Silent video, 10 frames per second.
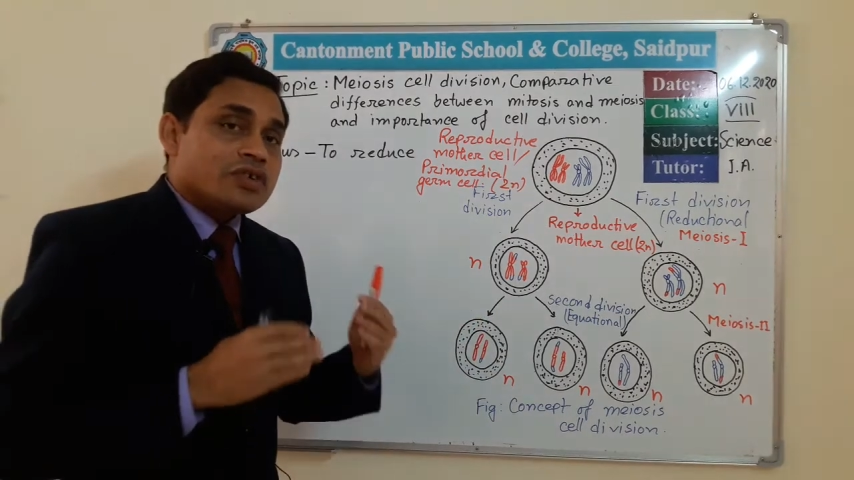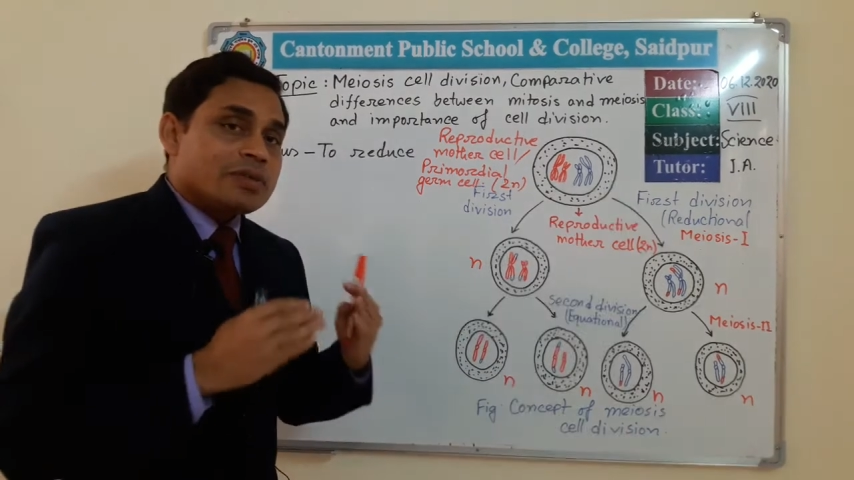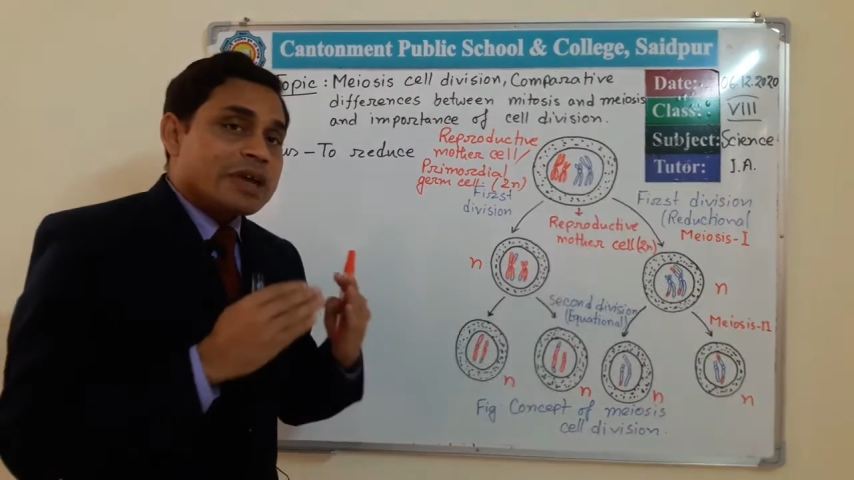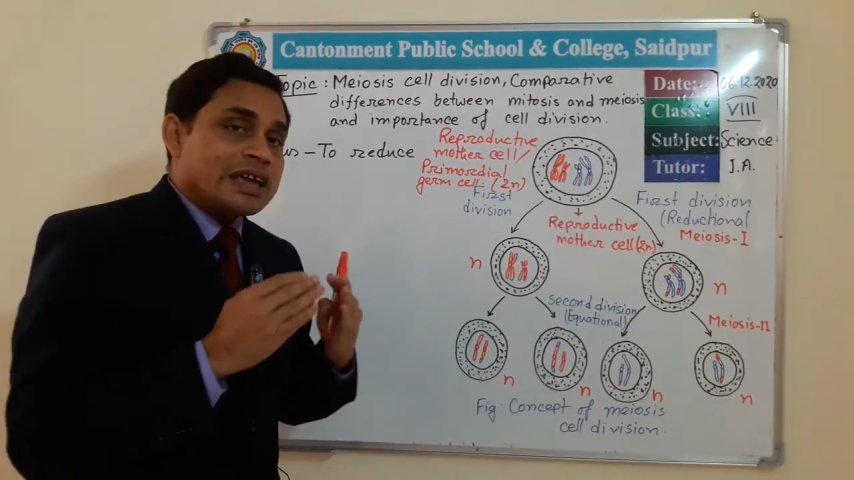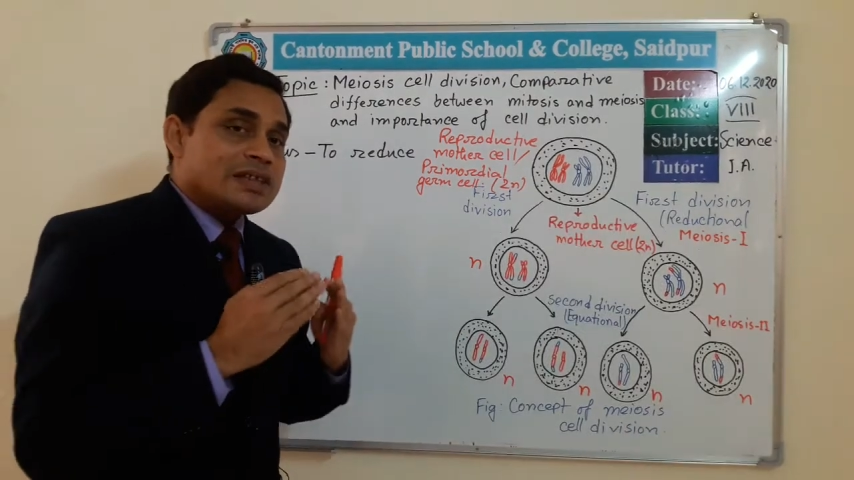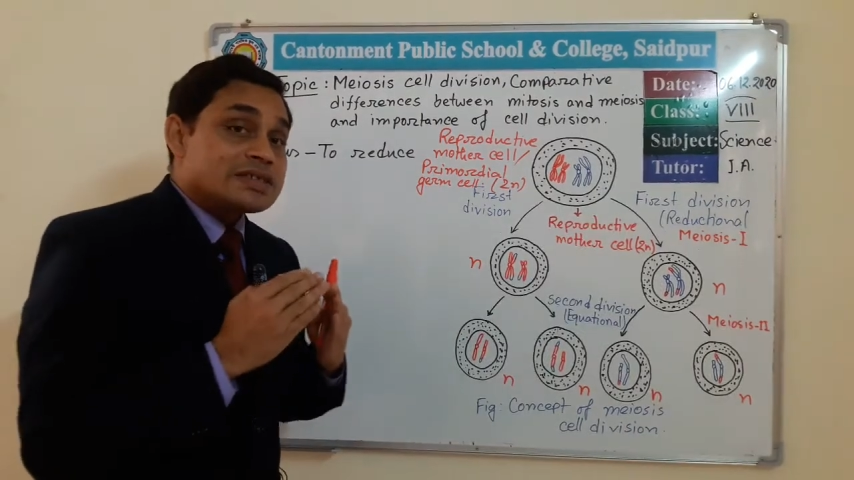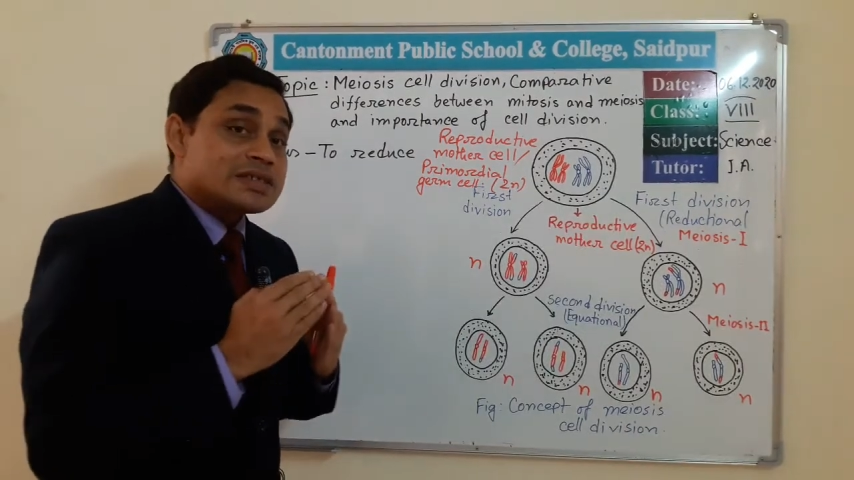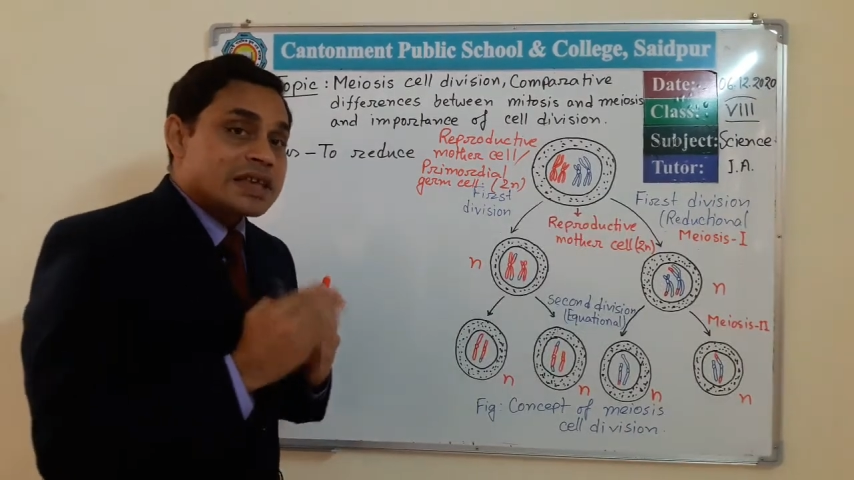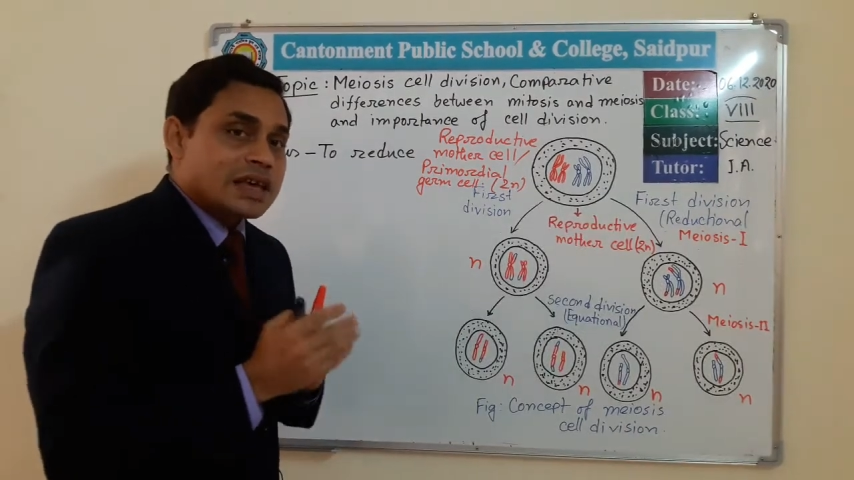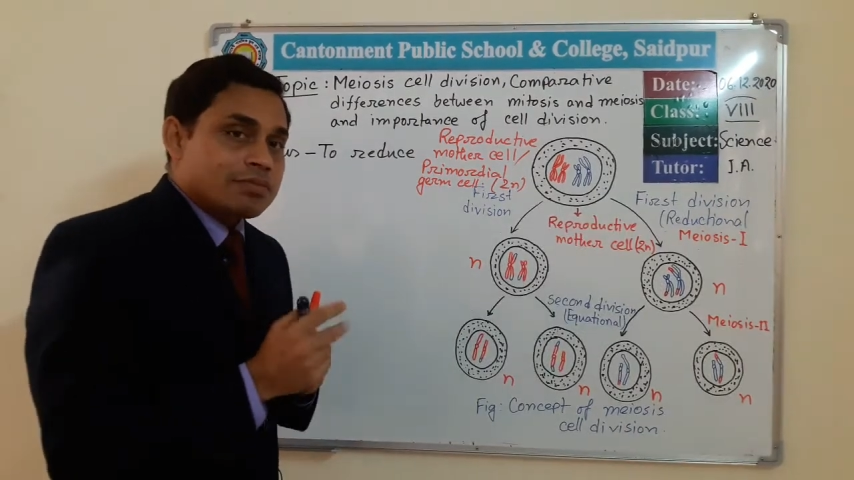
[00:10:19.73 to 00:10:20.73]
remains
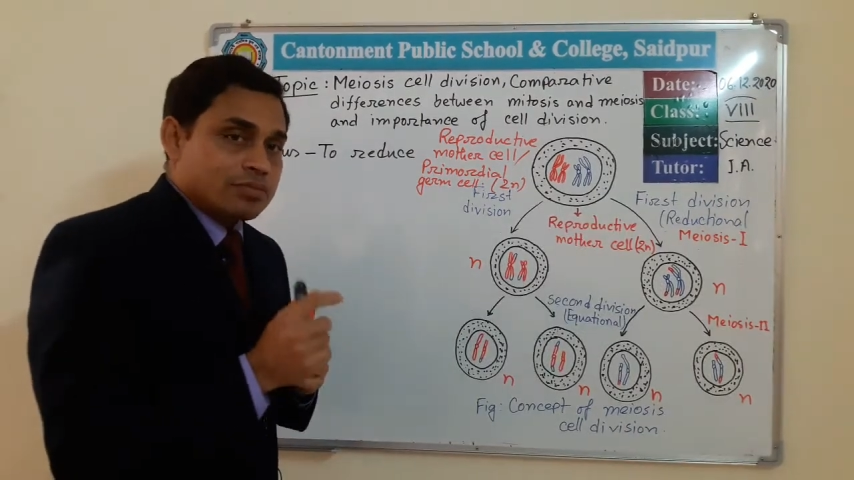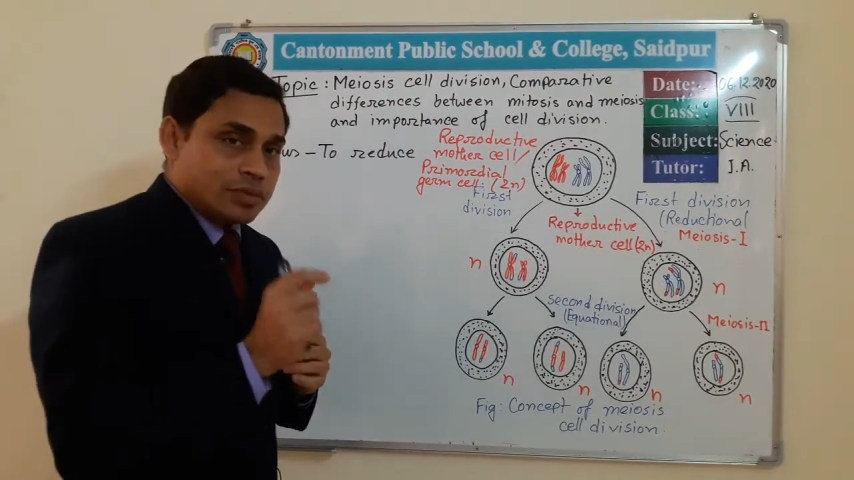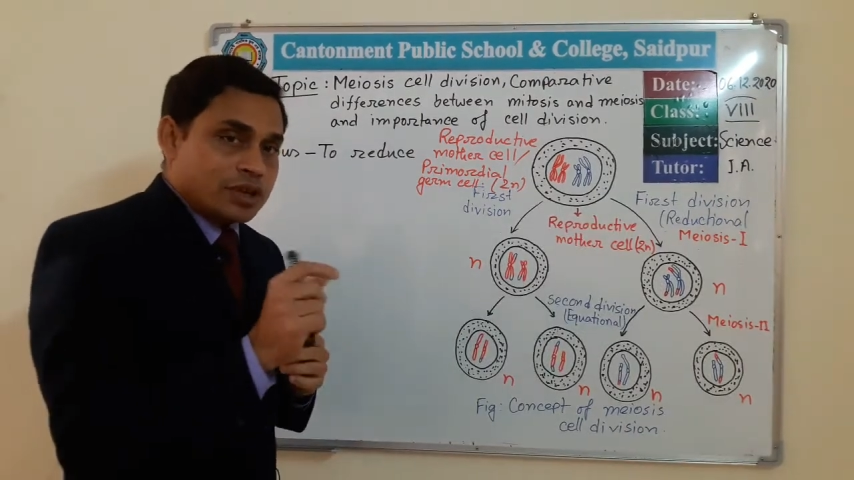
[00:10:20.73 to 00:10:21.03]
same,